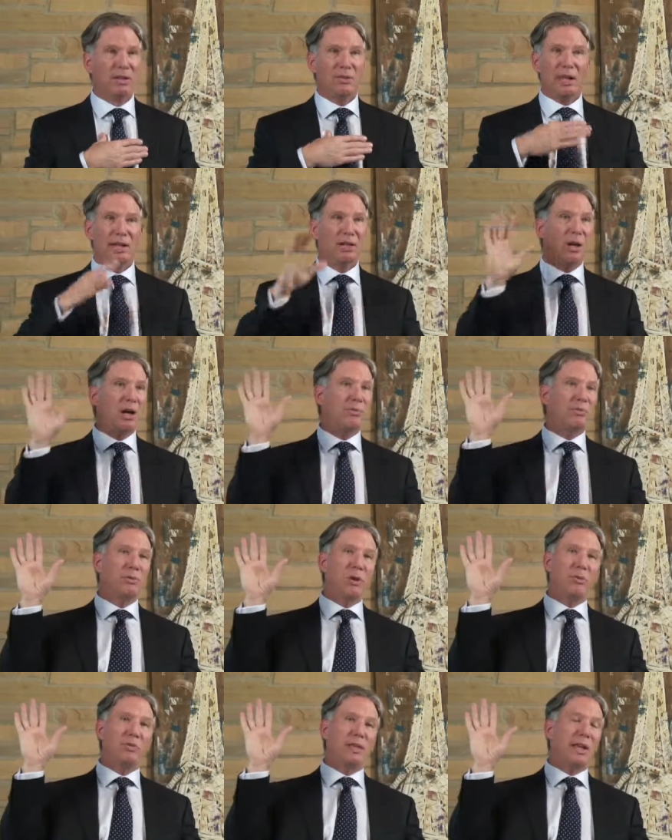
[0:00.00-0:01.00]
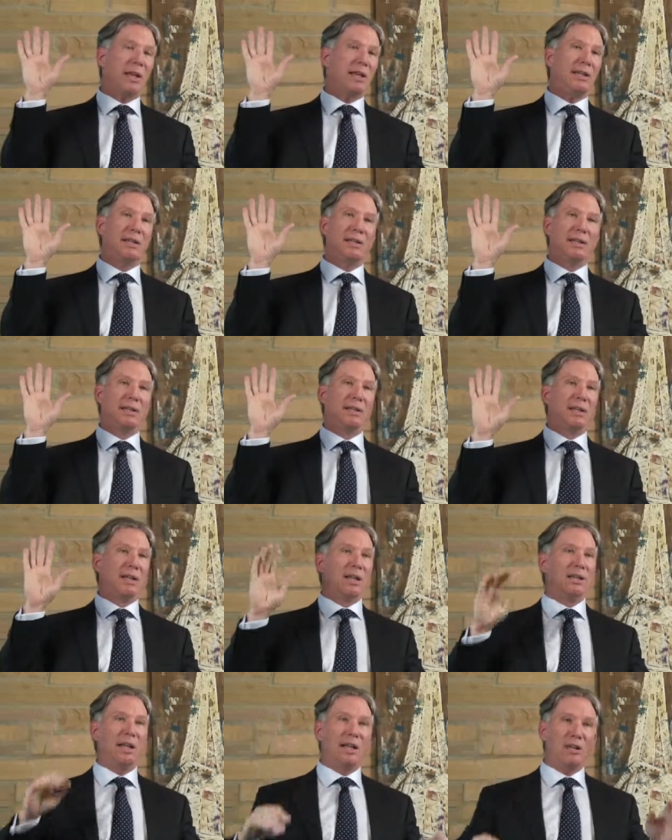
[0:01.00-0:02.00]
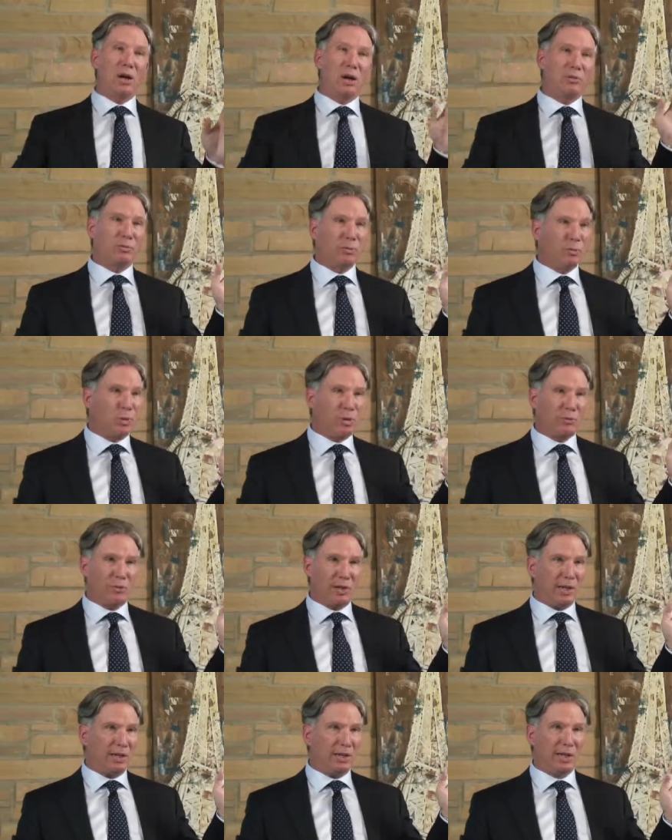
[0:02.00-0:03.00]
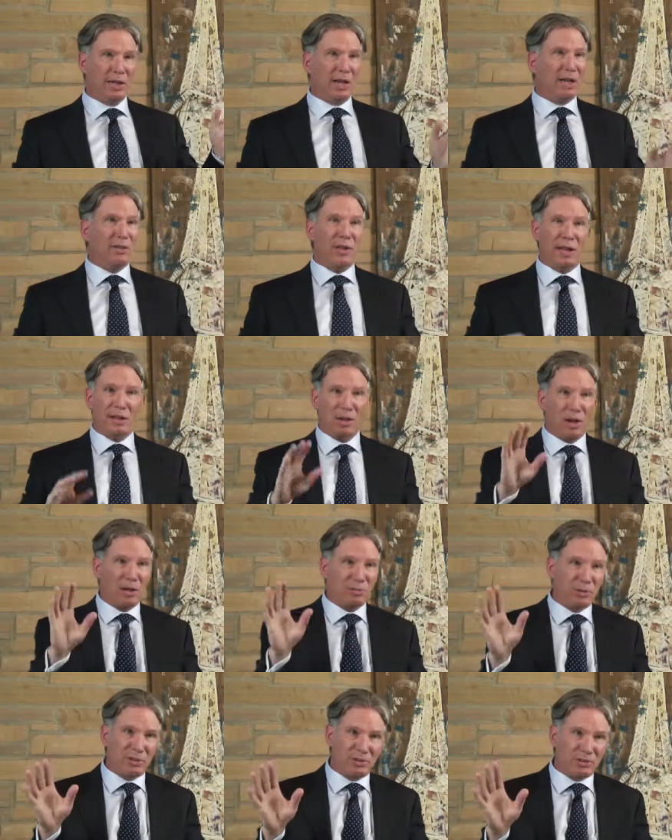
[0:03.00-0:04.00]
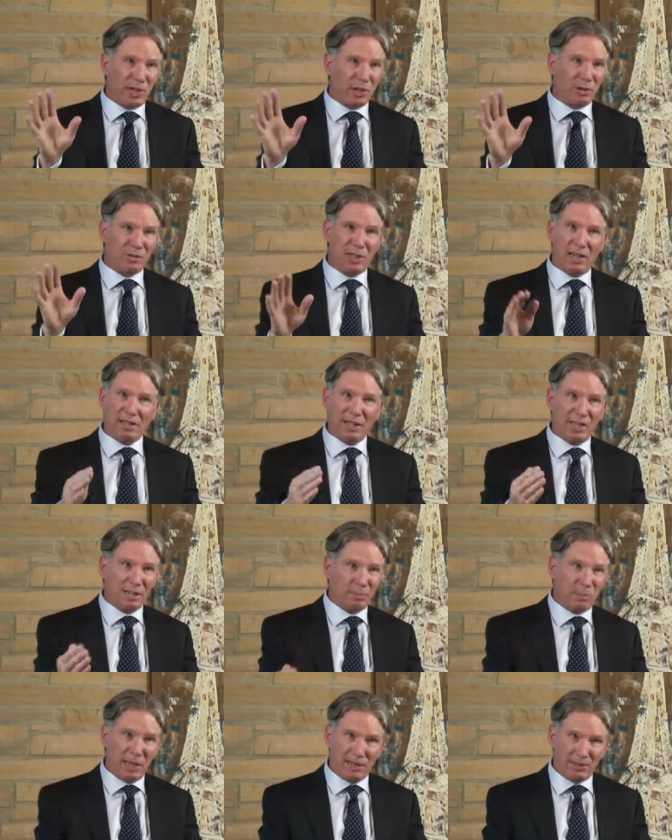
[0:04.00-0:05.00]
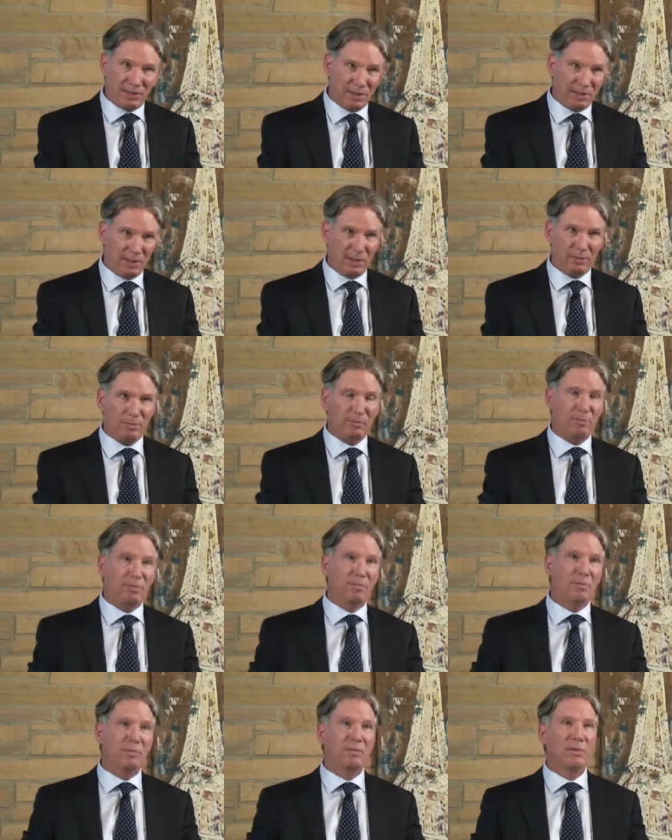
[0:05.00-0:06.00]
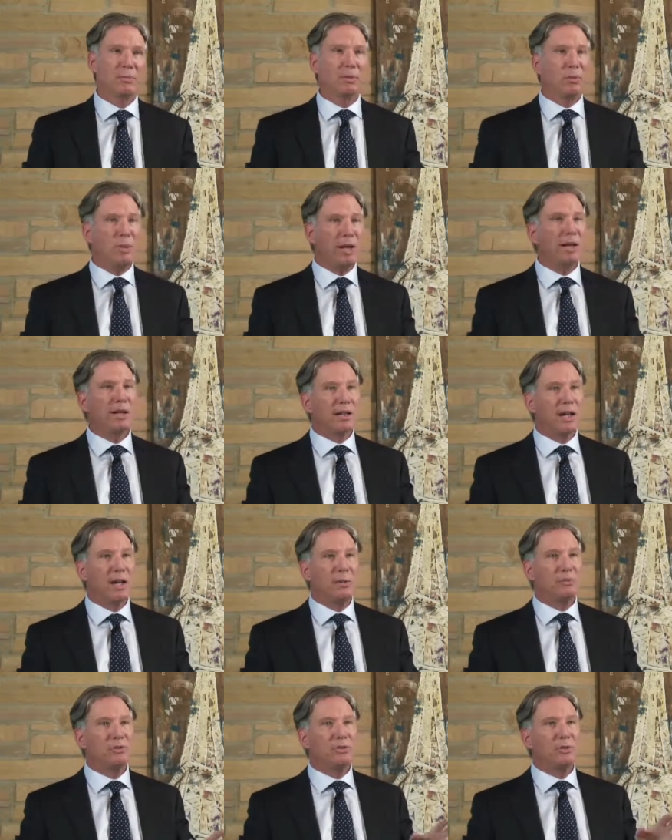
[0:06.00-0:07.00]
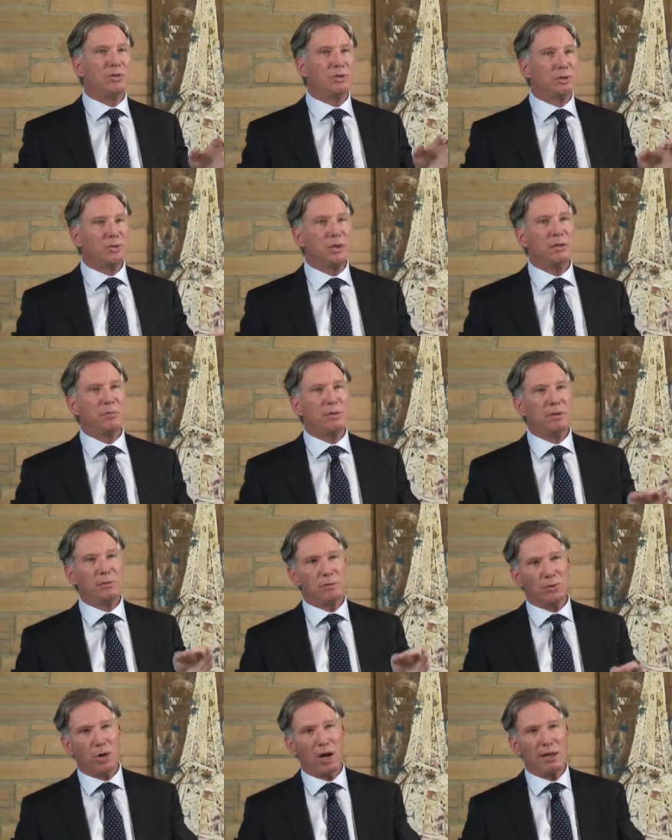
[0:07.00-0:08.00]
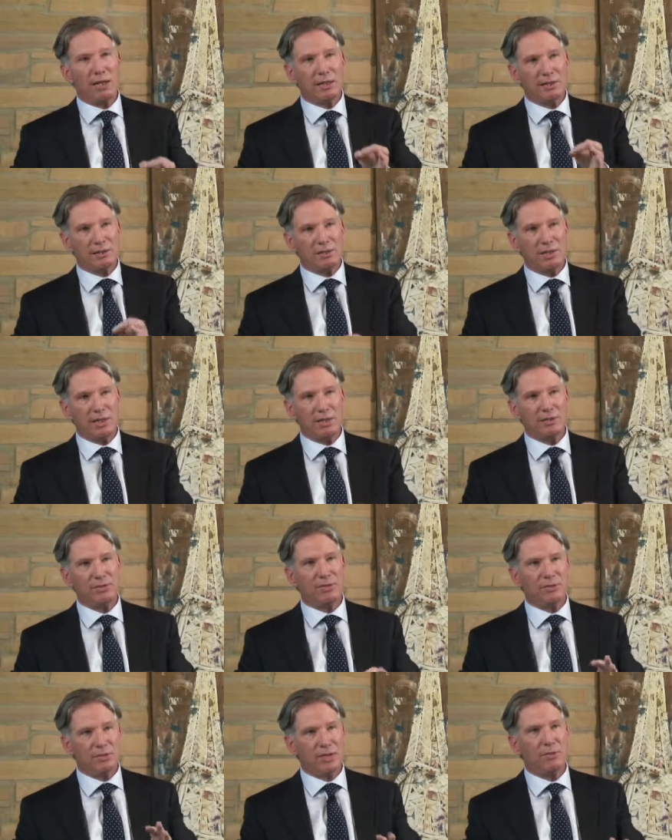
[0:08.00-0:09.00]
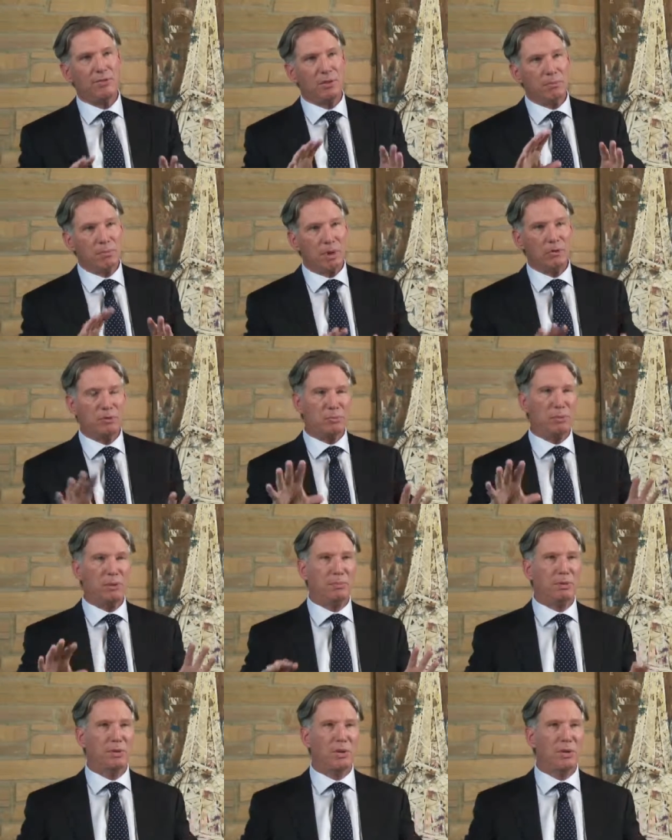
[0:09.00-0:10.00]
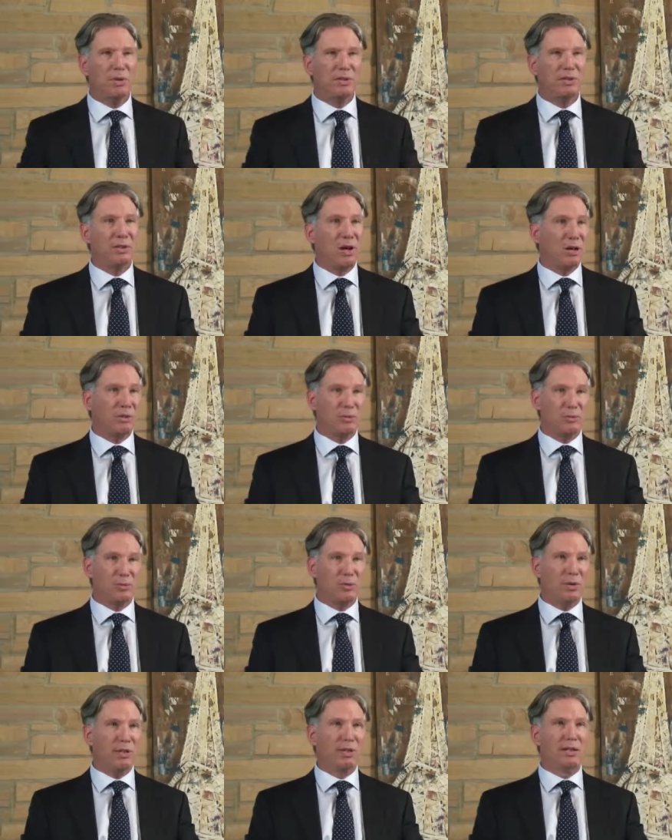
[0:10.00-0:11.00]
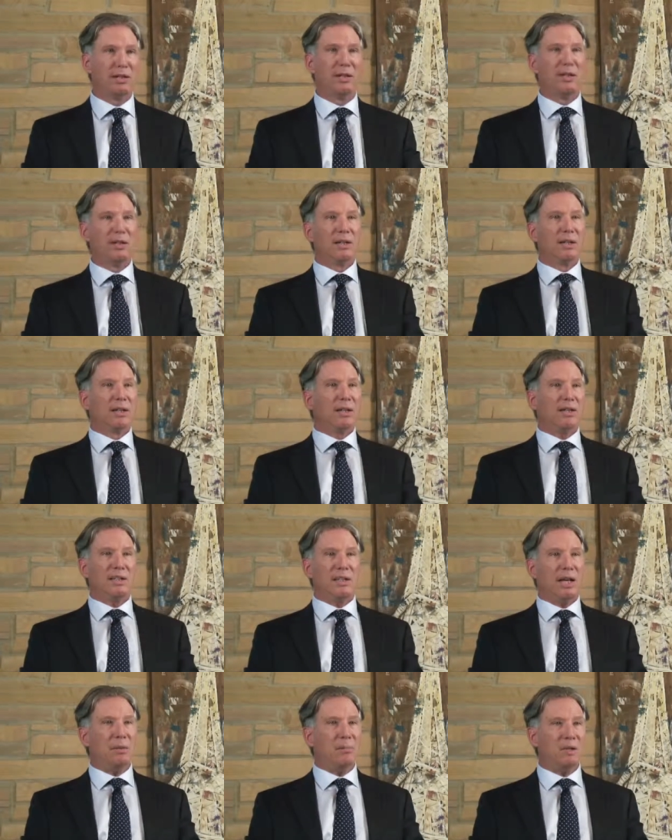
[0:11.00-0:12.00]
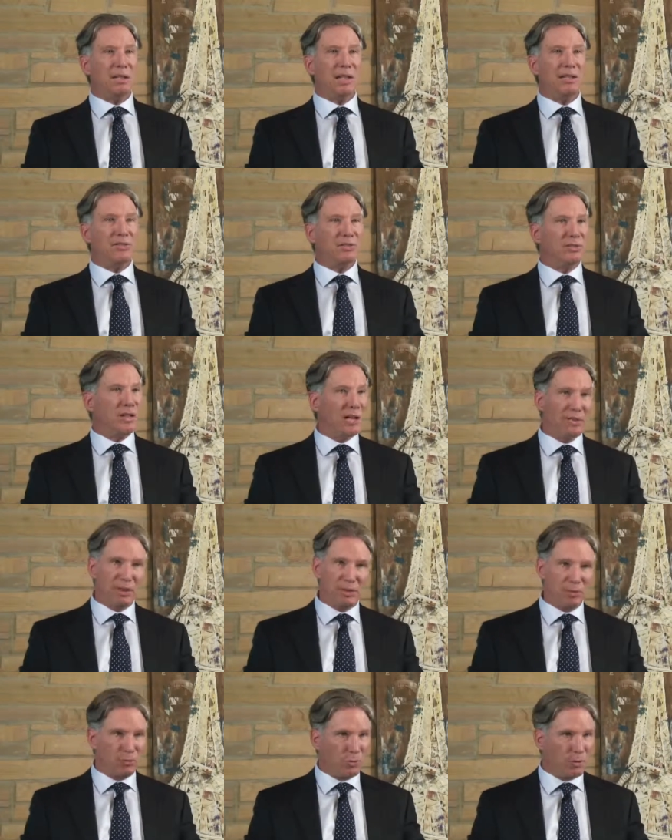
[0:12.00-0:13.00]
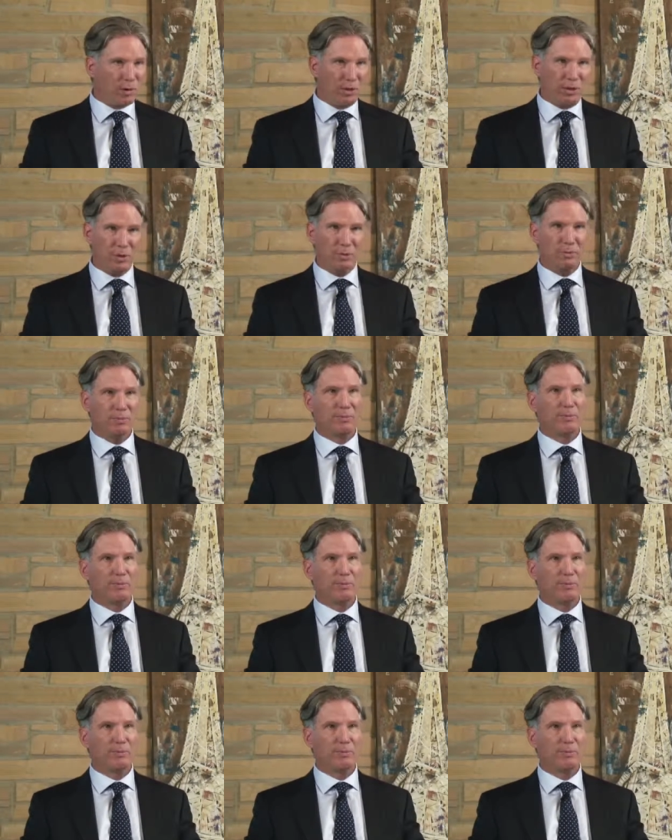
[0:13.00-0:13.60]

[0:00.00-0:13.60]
Thank God for Novocaine. Thank God for morphine. Thank God for the sterile technique and penicillin. But when it comes to the treatment of chronic disease, the stuff that most people go to the doctor for, the MD has nothing for you